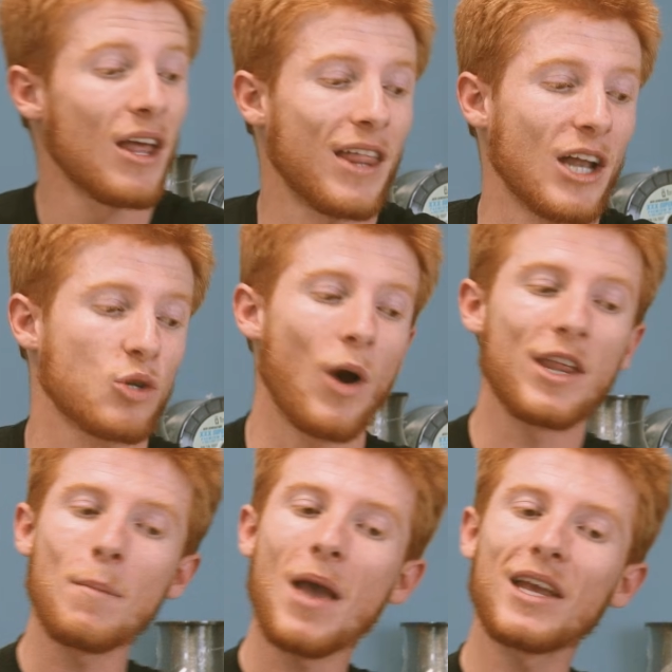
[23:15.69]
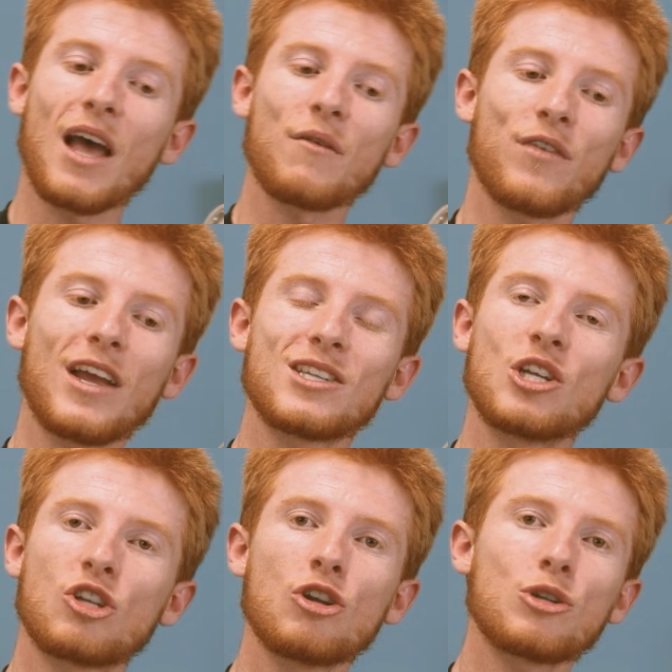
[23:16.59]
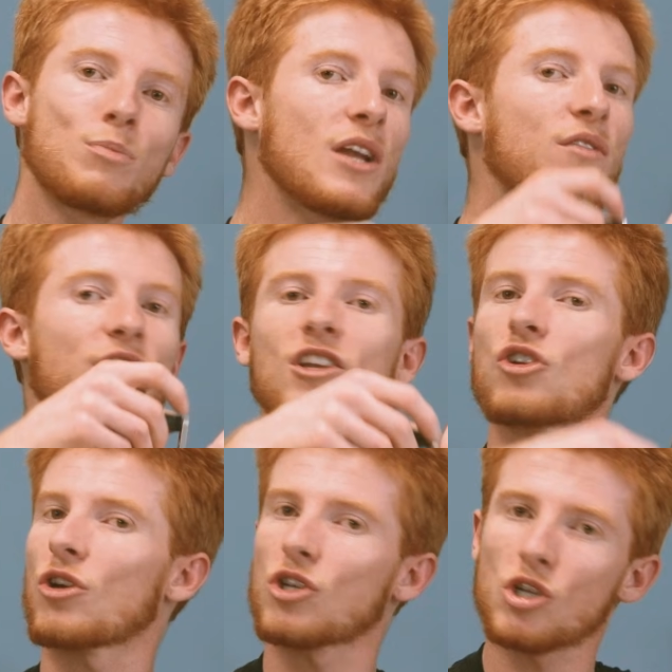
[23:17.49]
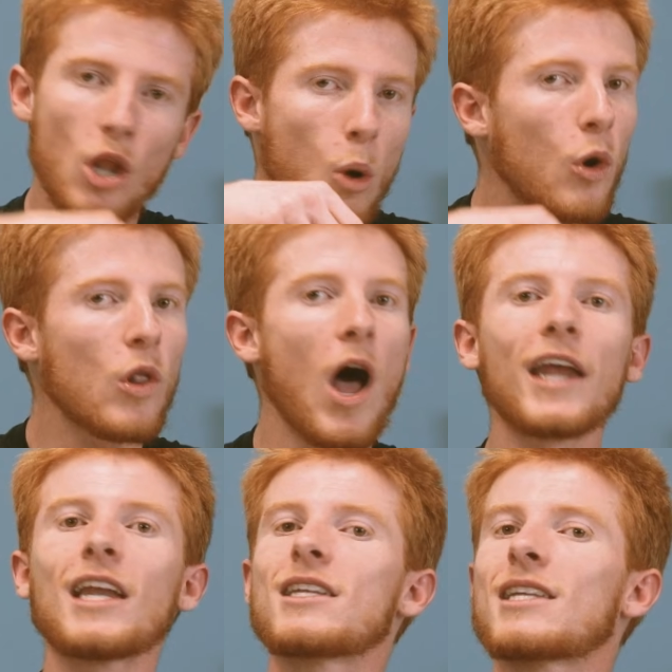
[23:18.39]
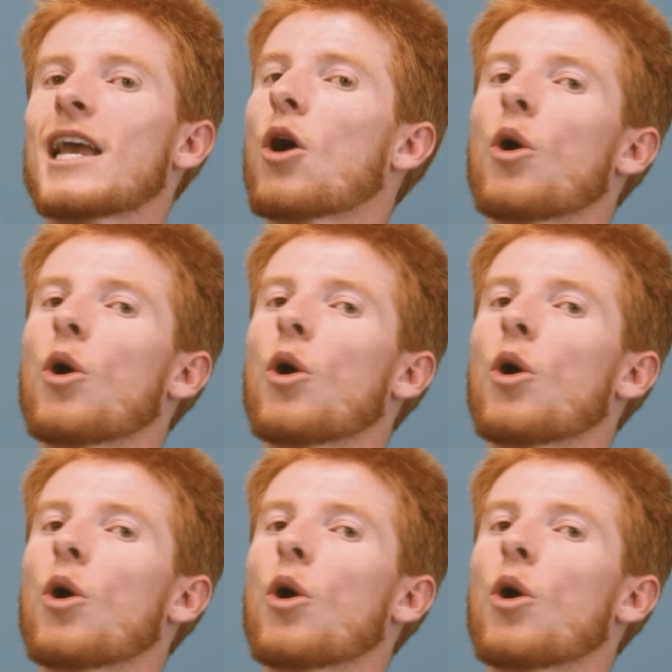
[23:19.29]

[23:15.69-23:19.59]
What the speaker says: That's why they make that fancy 2-speed feature, slower line intake.